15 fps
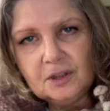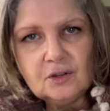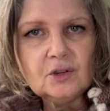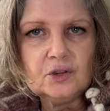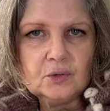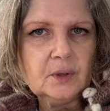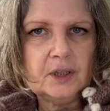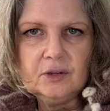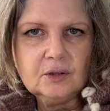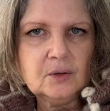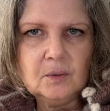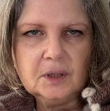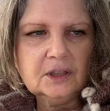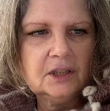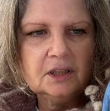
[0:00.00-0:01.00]
a sweater
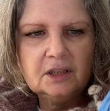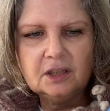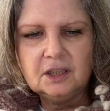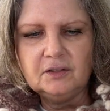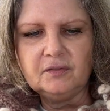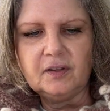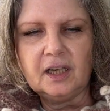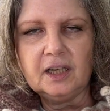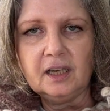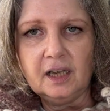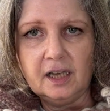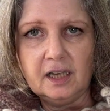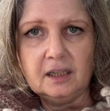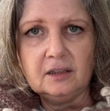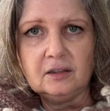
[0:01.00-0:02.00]
quantity if I
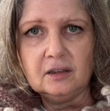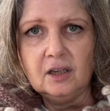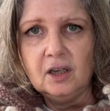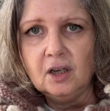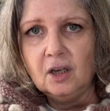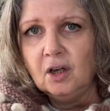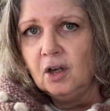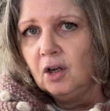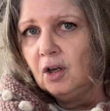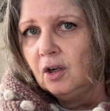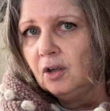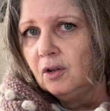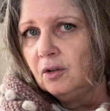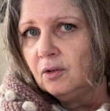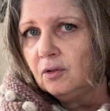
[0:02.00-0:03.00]
held
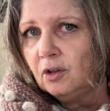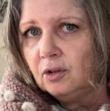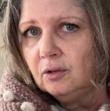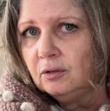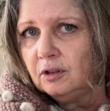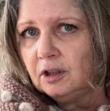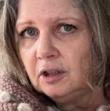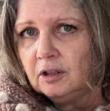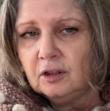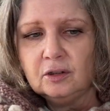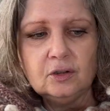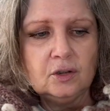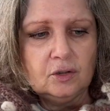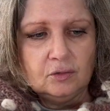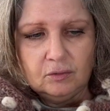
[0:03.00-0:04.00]
the
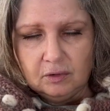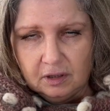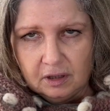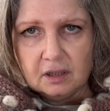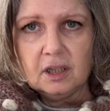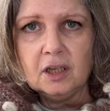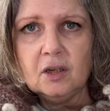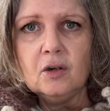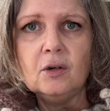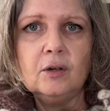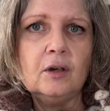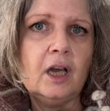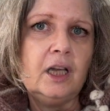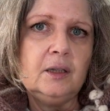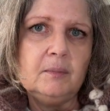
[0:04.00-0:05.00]
Nutiden single,
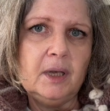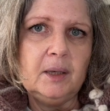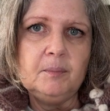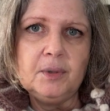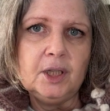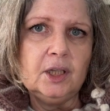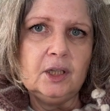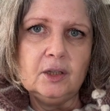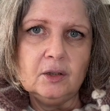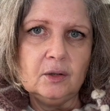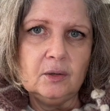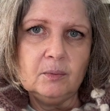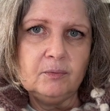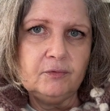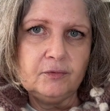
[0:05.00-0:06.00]
and
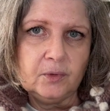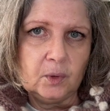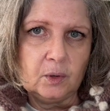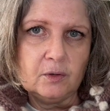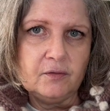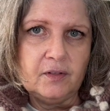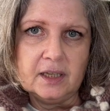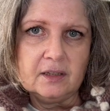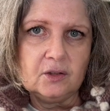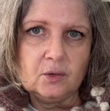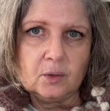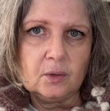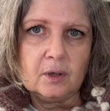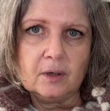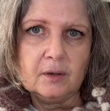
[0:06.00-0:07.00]
maybe for a vest
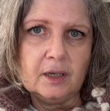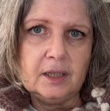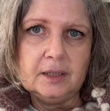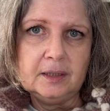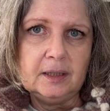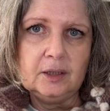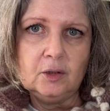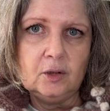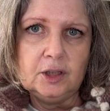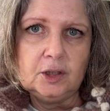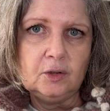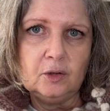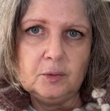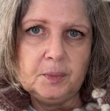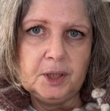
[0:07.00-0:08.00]
and a
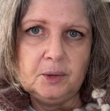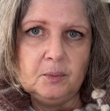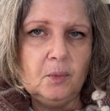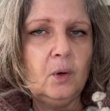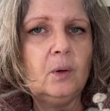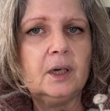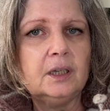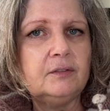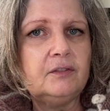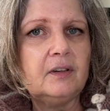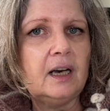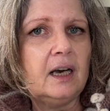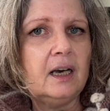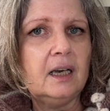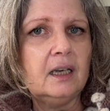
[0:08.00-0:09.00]
little bit more if
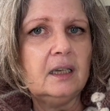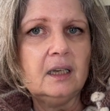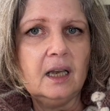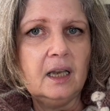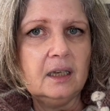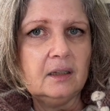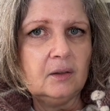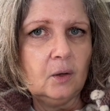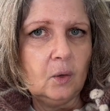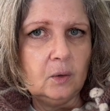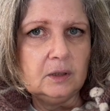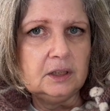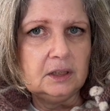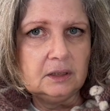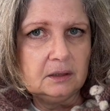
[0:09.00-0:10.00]
I
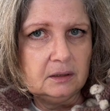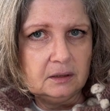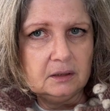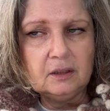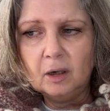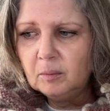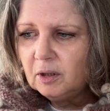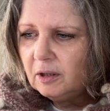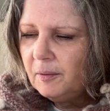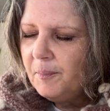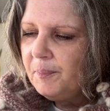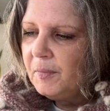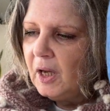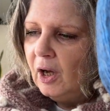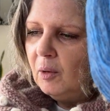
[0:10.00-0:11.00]
hold it double,
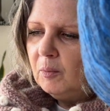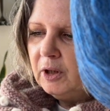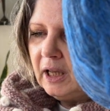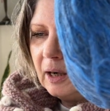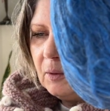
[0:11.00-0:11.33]
but I